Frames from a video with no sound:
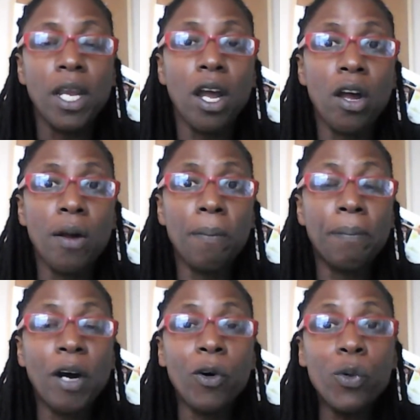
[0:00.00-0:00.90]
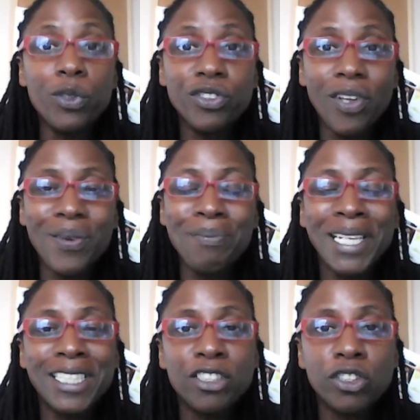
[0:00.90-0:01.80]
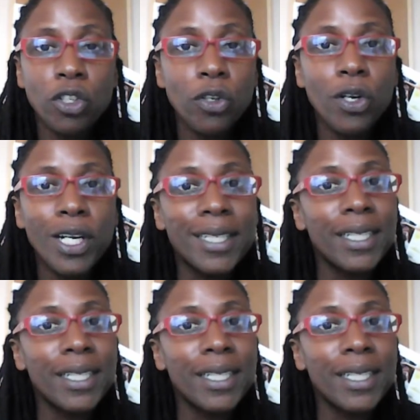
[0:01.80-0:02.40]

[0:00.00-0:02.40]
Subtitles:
But also making sure